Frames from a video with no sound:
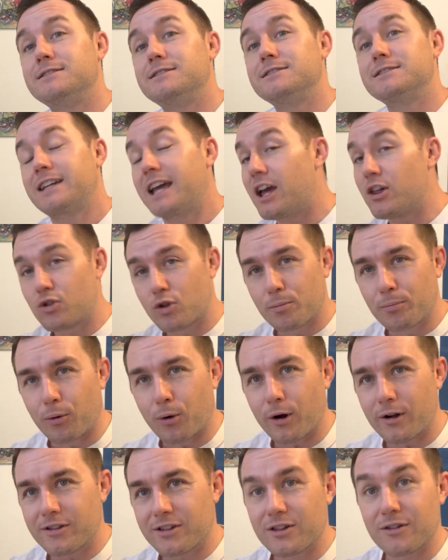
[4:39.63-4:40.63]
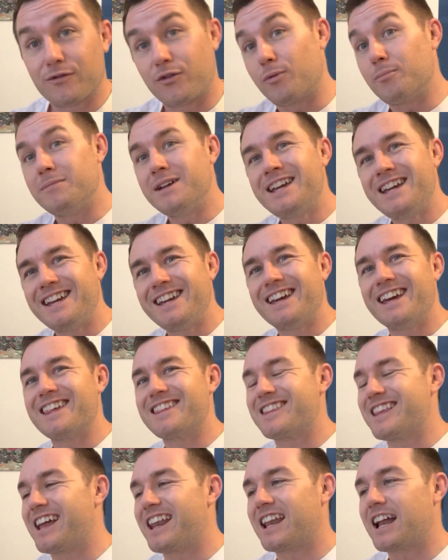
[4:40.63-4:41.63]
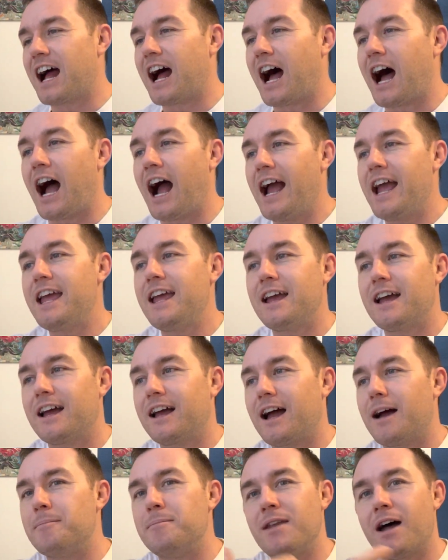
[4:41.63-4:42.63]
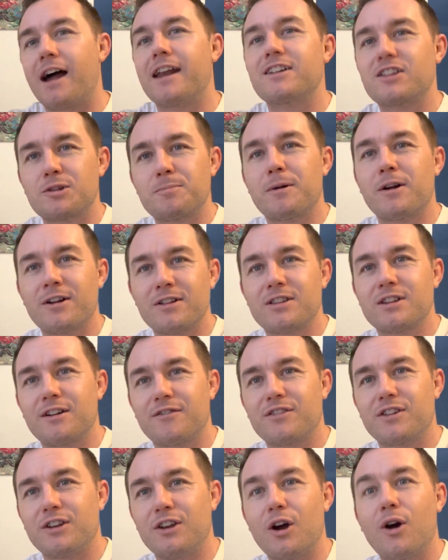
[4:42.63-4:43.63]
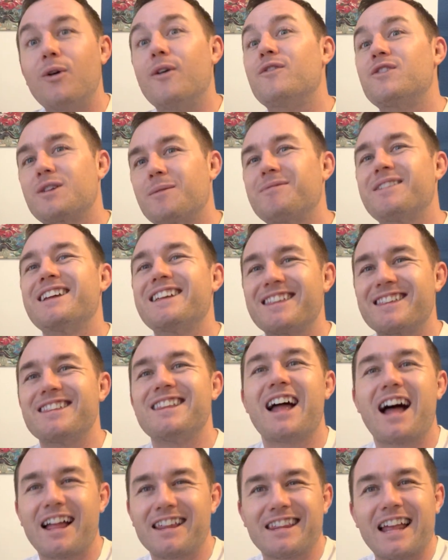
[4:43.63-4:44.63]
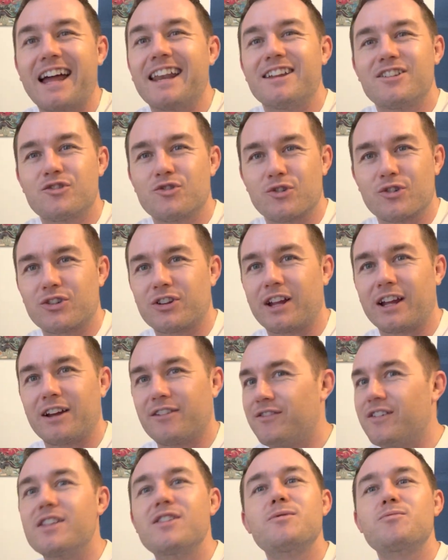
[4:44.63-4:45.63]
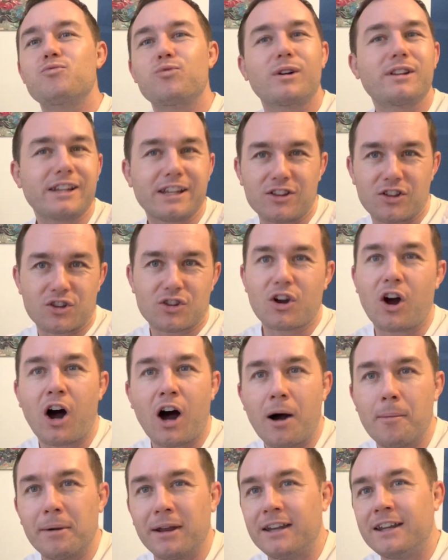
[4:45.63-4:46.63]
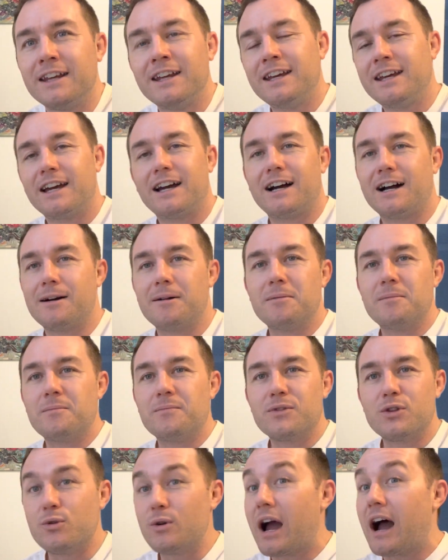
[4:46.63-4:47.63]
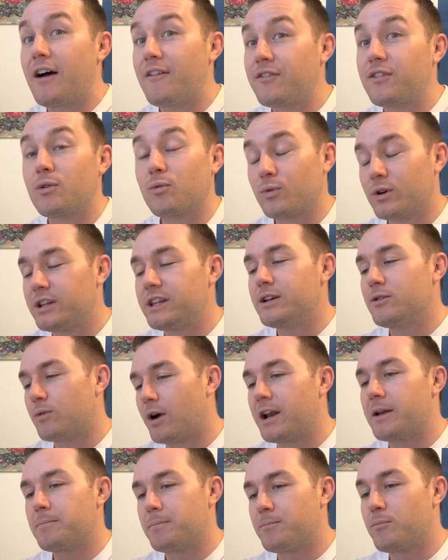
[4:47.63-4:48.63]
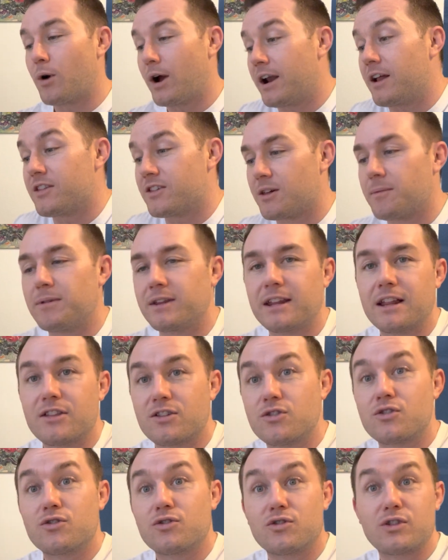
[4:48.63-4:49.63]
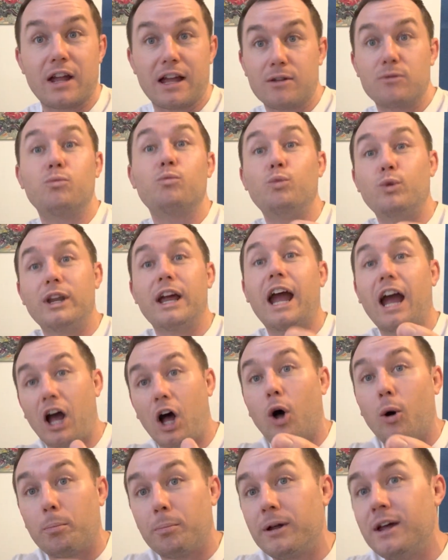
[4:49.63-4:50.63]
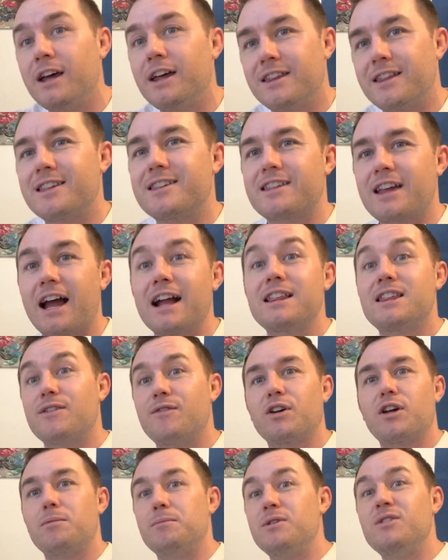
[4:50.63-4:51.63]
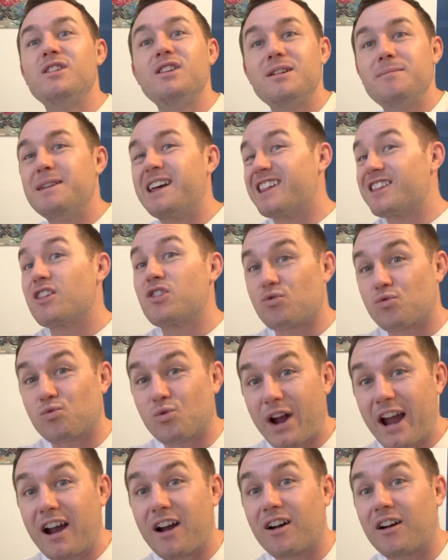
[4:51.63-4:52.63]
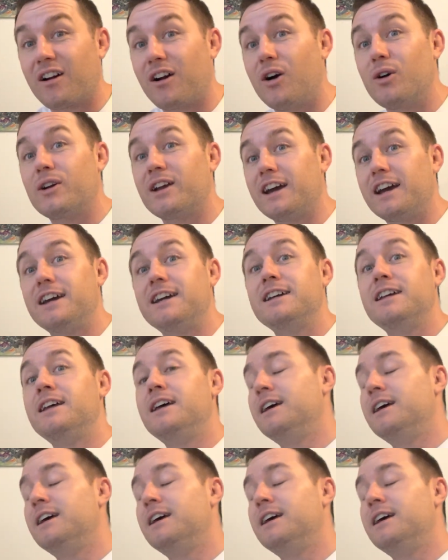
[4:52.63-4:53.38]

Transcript: case reports for me is that I am not experienced enough to know if something is not that interesting, if it's really just common. You have to really write on something that would help the scientific community because it's rare, okay?